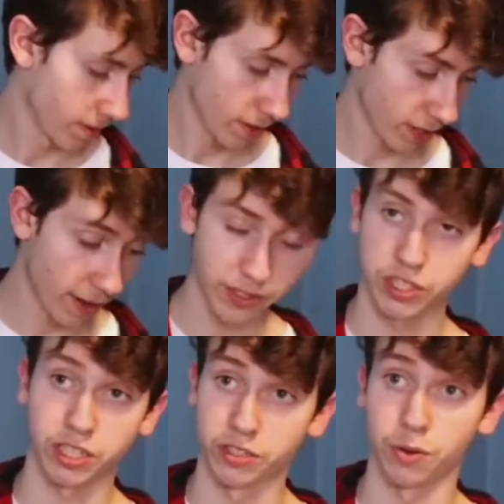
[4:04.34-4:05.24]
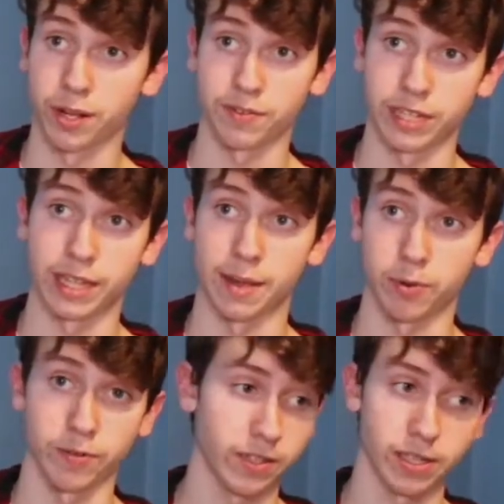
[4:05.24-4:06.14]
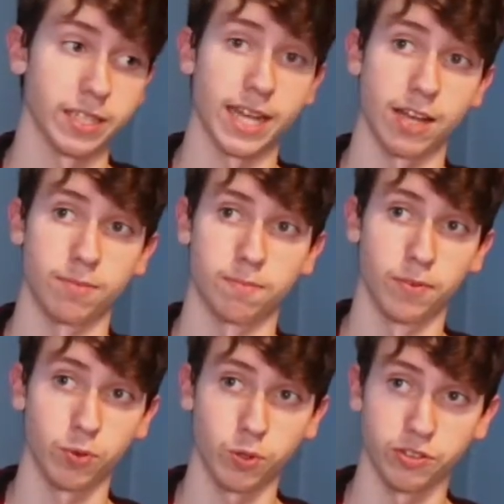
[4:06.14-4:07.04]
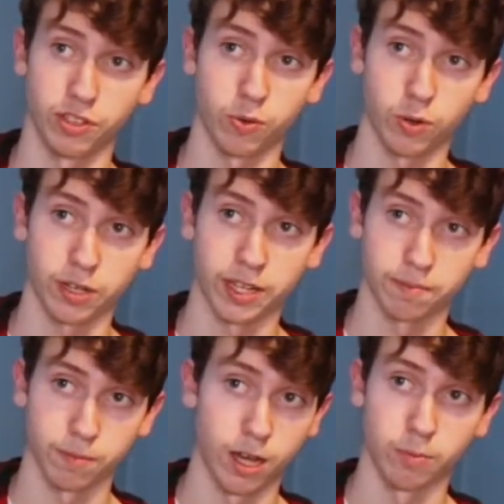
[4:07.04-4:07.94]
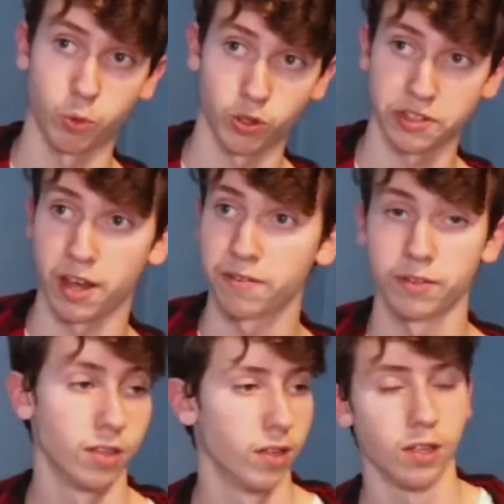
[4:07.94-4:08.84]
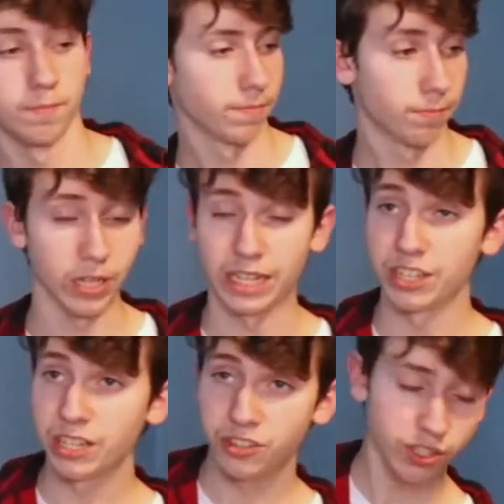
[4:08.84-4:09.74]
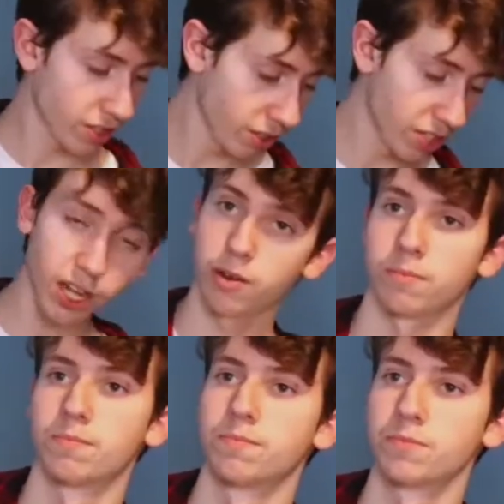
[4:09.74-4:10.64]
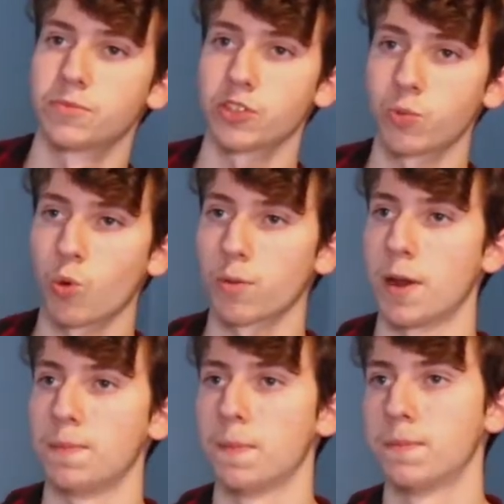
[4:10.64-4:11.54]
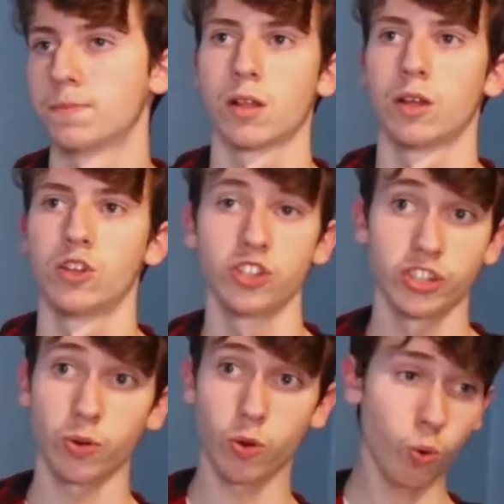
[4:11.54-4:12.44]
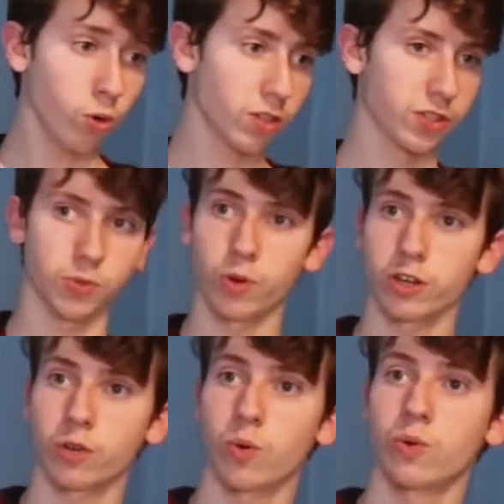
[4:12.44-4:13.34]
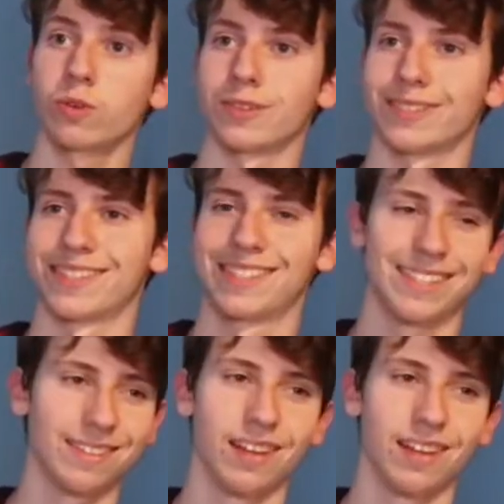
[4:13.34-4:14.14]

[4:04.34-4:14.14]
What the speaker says: Obviously, you don't have to get that perfectly down before you start working on more stuff, but it's just good to know. Good warm up. So chords, what are chords?